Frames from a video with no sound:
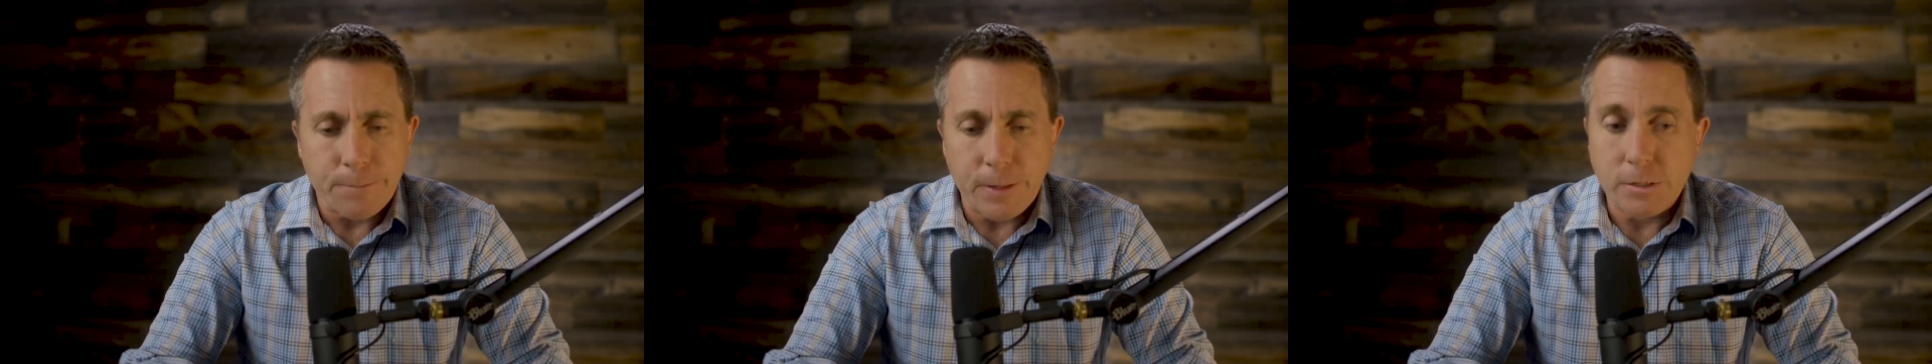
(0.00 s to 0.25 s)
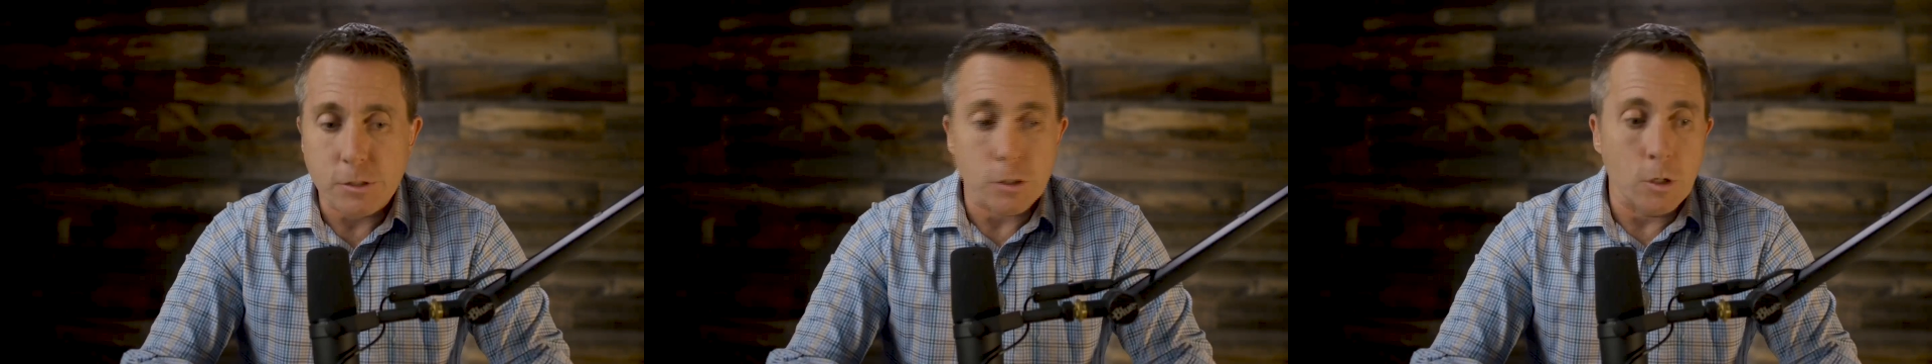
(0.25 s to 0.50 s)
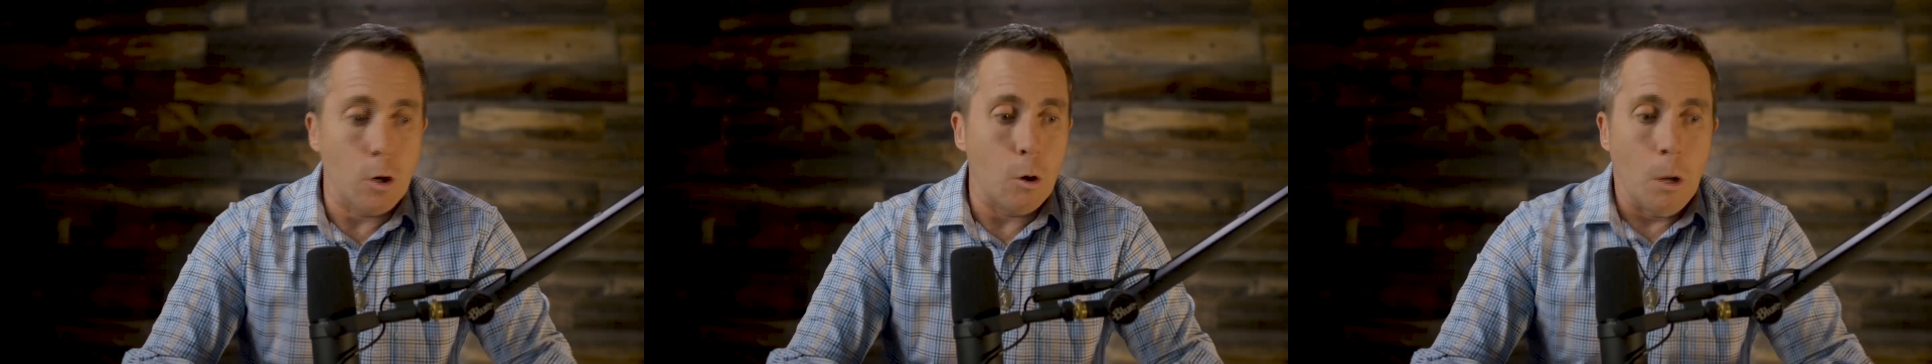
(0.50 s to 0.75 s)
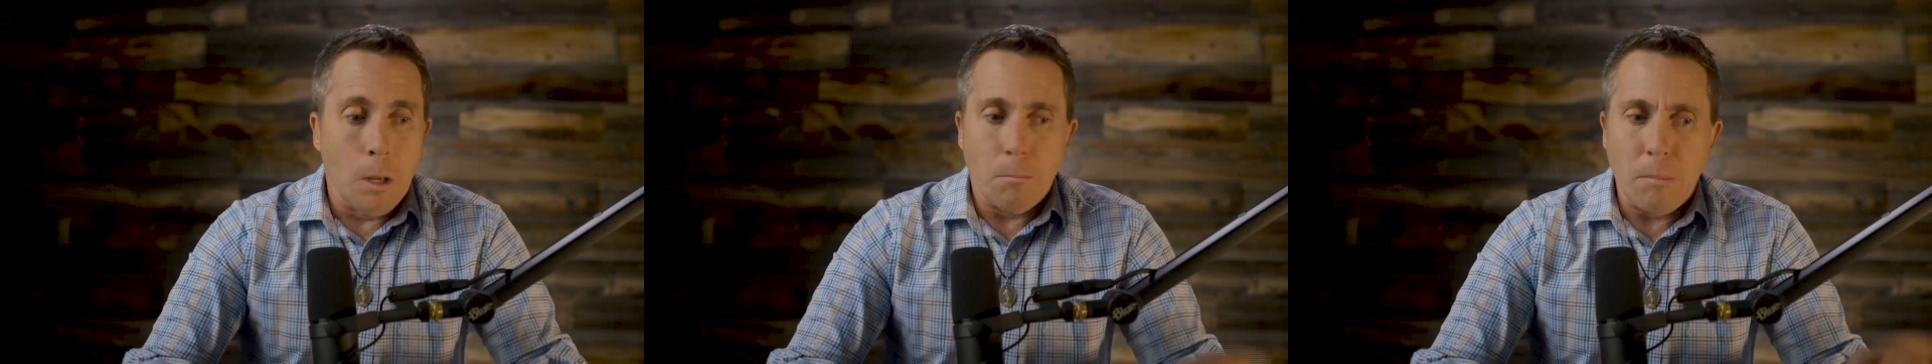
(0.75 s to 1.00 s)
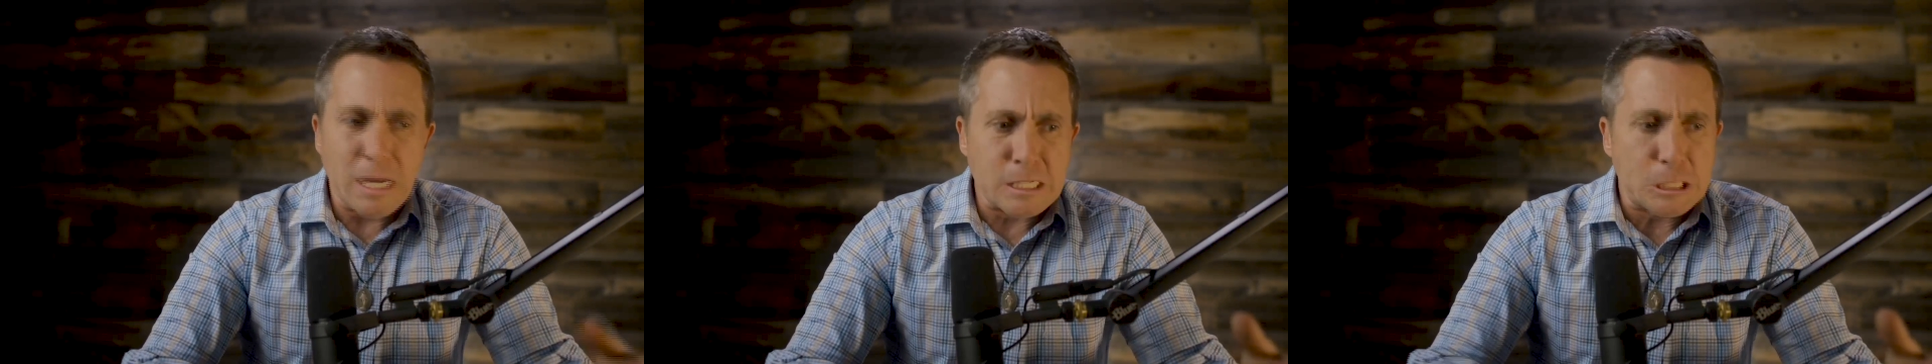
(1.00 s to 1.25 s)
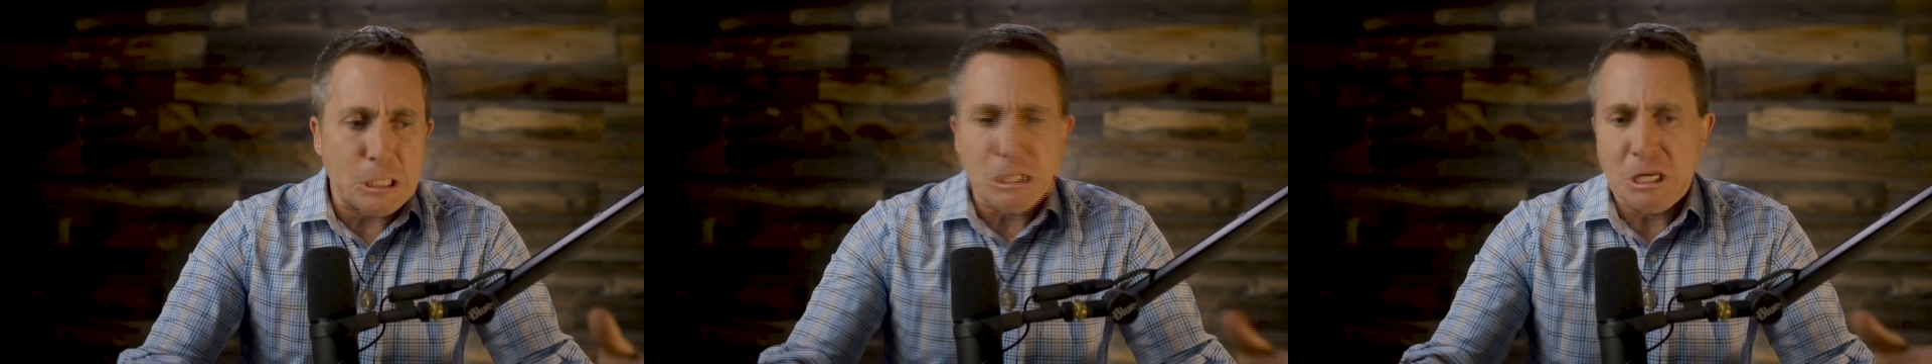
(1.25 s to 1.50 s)
And so
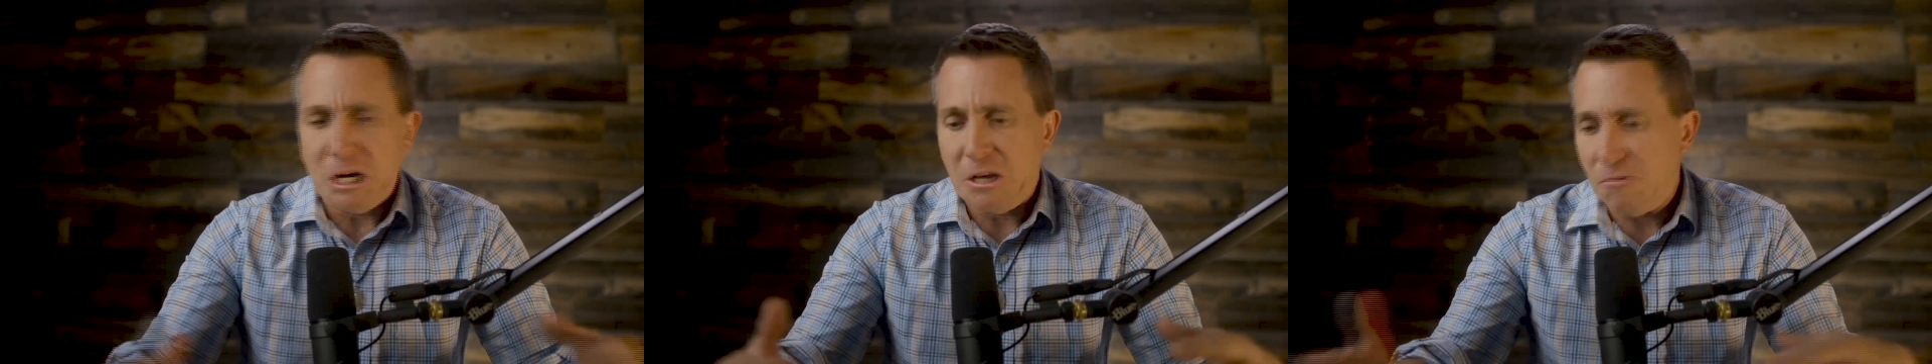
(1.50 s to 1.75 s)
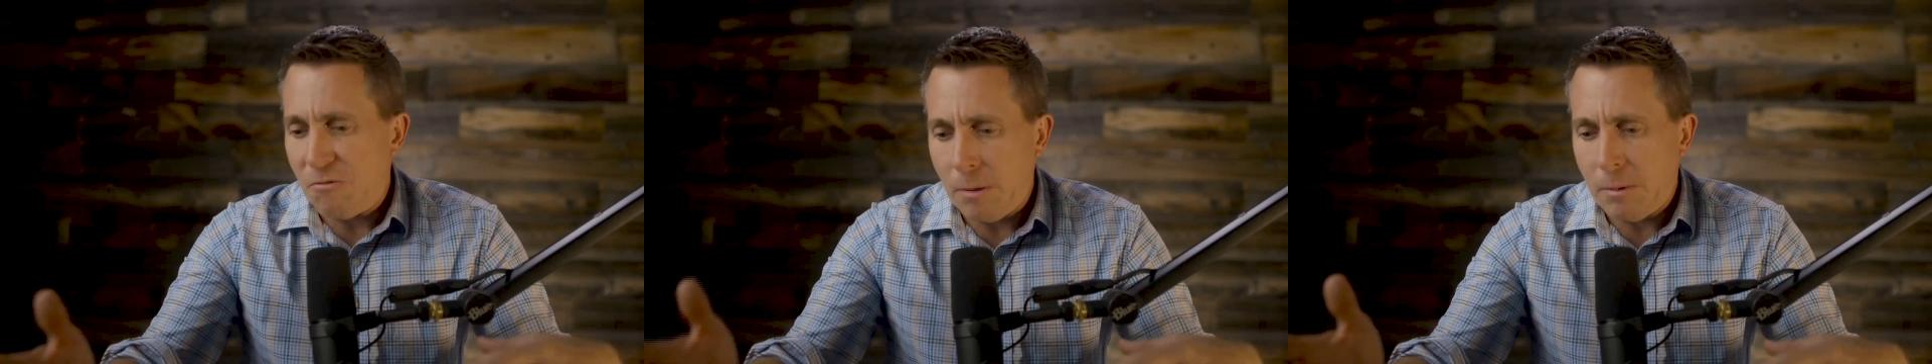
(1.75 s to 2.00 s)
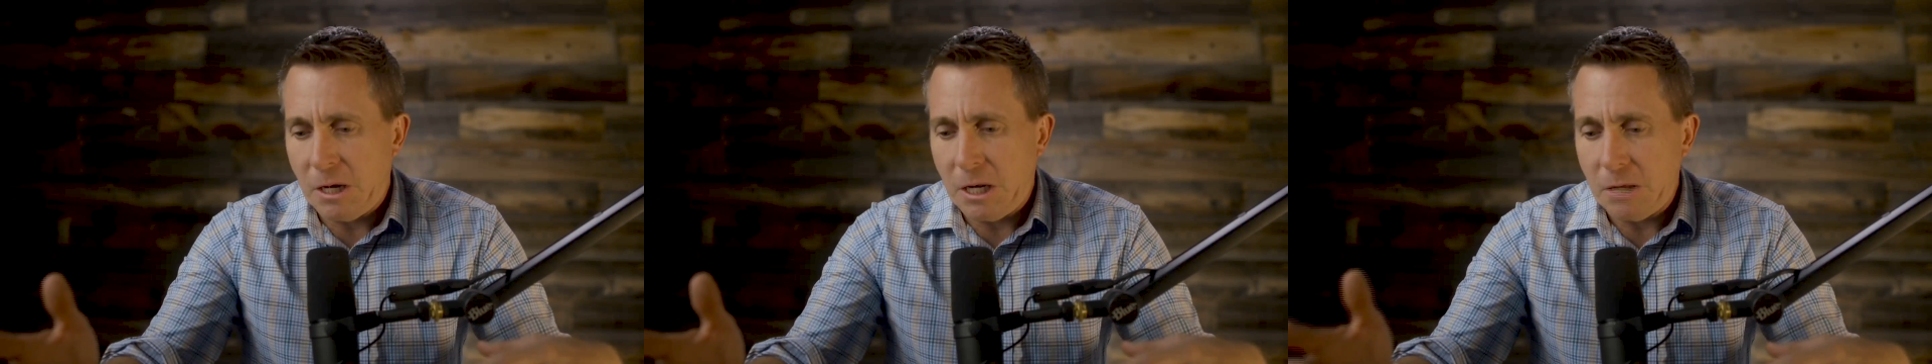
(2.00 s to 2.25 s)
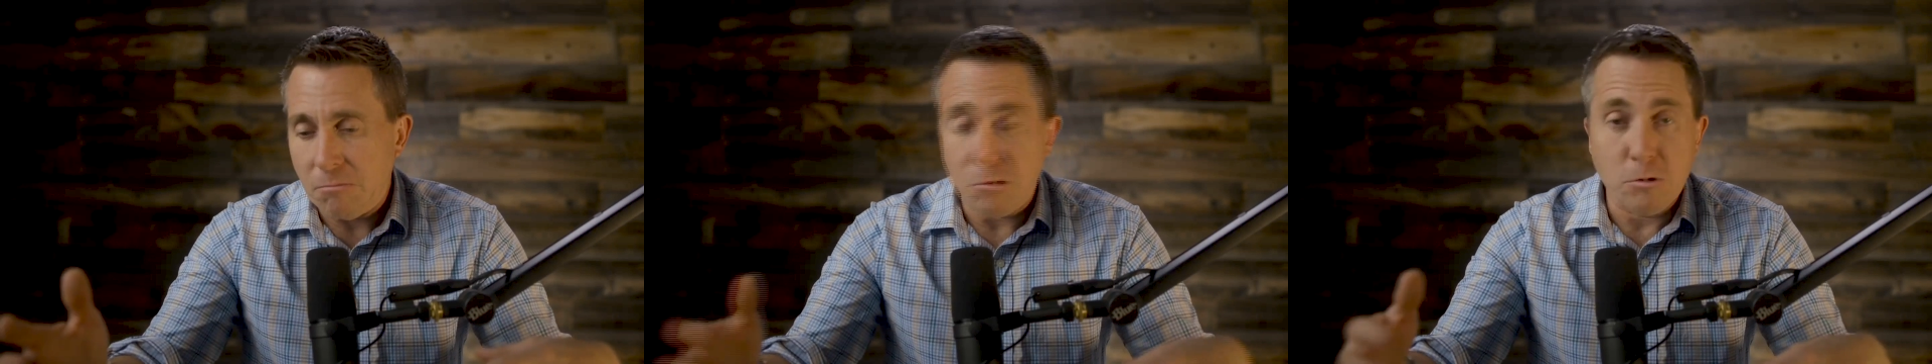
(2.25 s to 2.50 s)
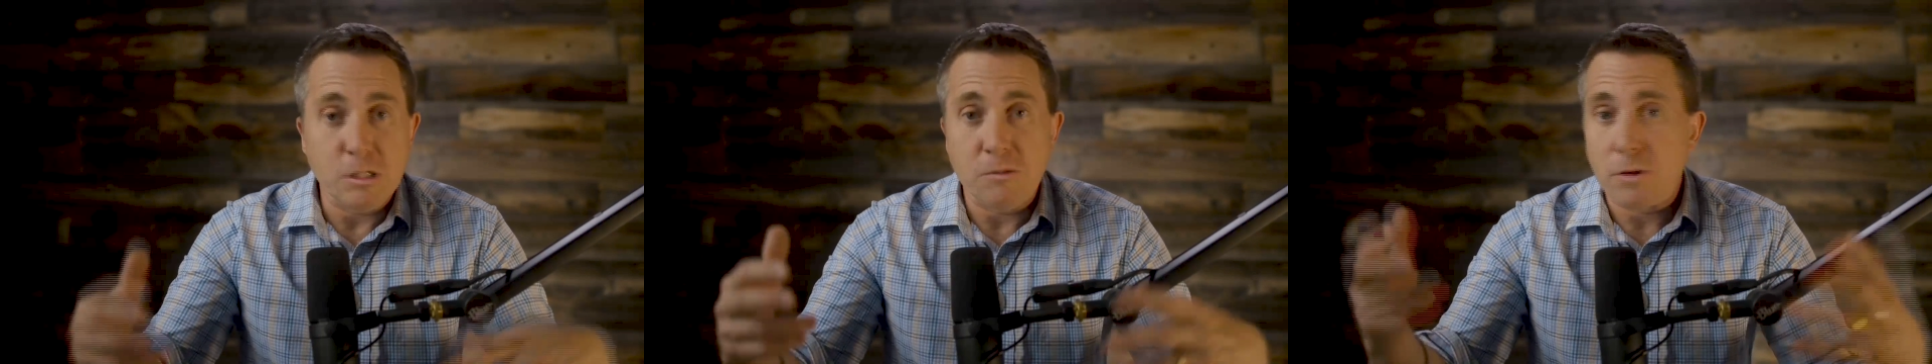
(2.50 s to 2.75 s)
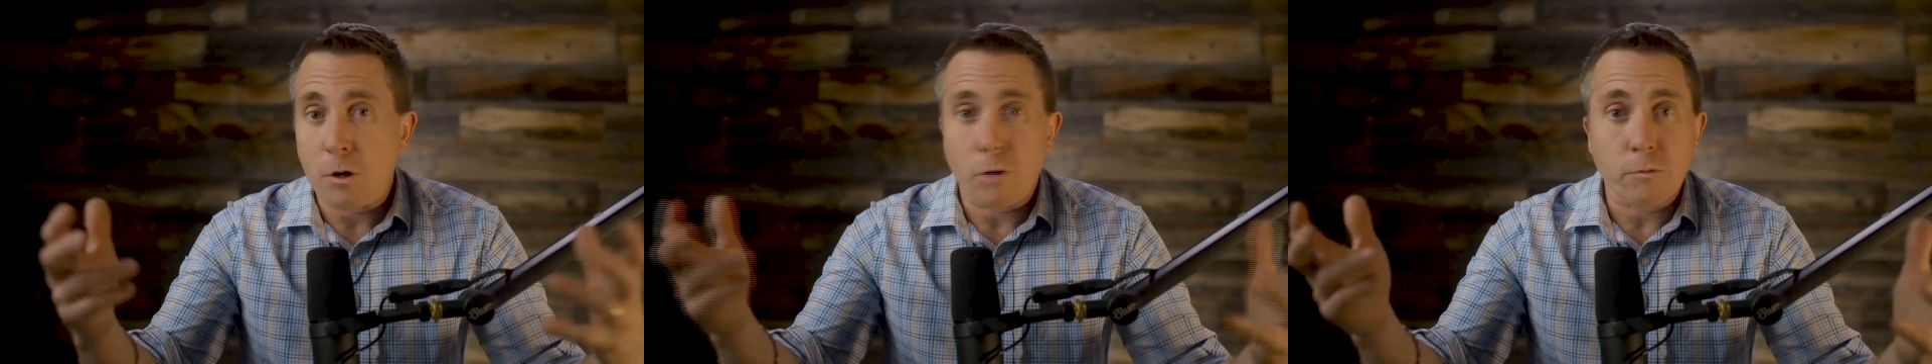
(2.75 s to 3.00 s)
masculinity, femininity, those
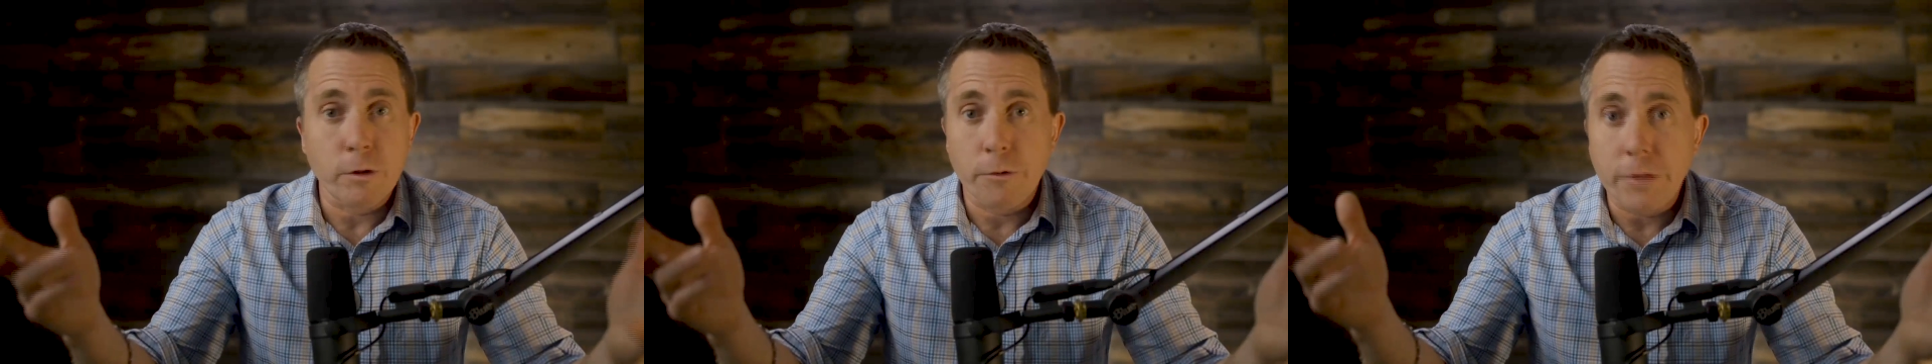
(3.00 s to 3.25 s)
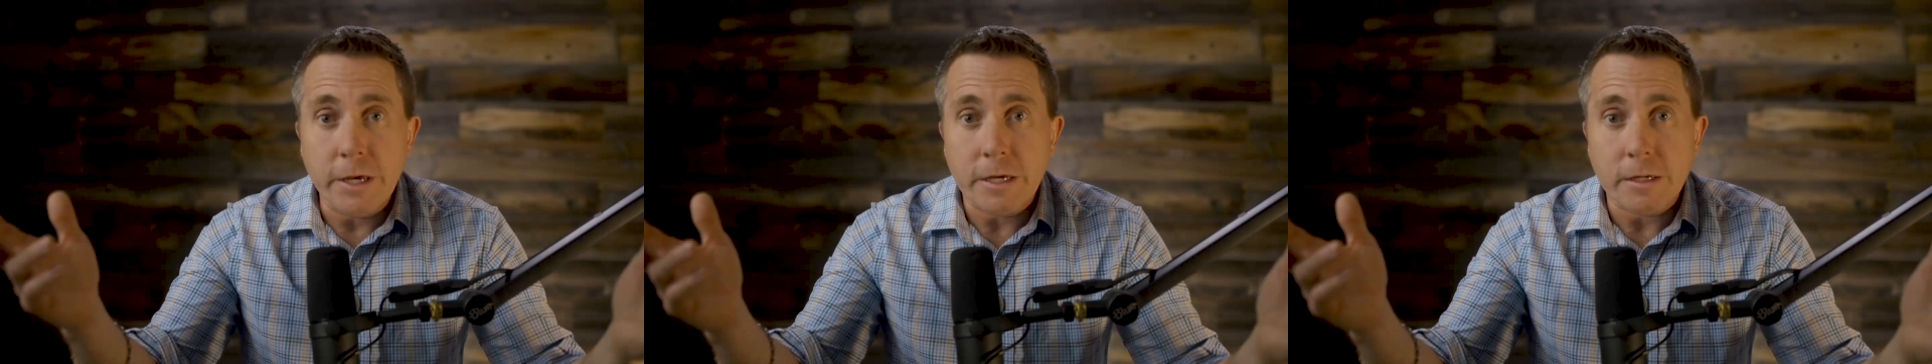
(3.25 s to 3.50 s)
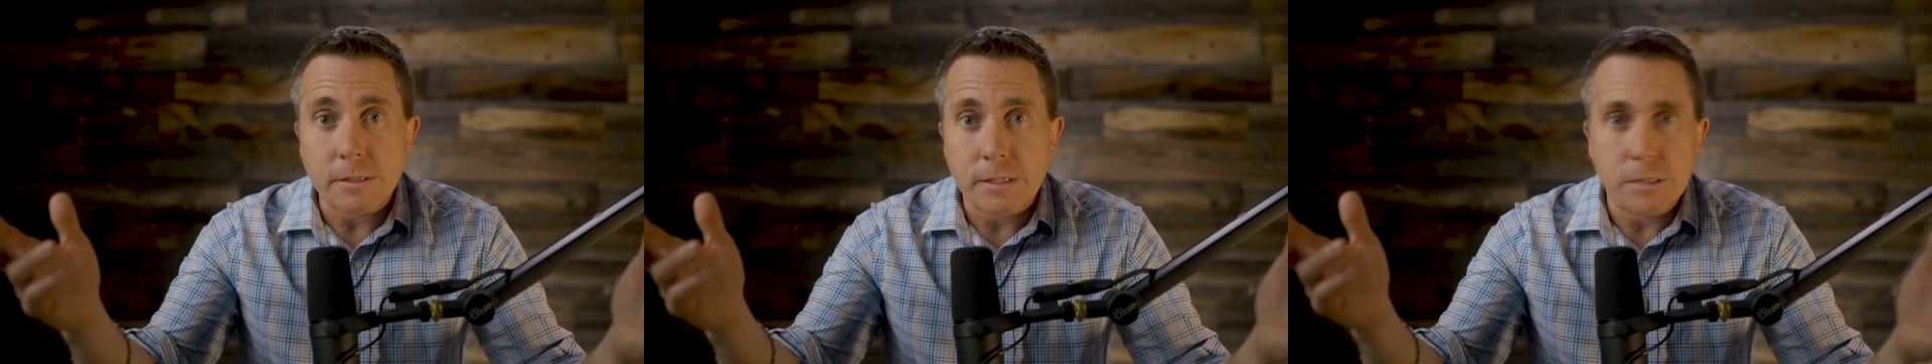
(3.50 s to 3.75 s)
even aren't real things.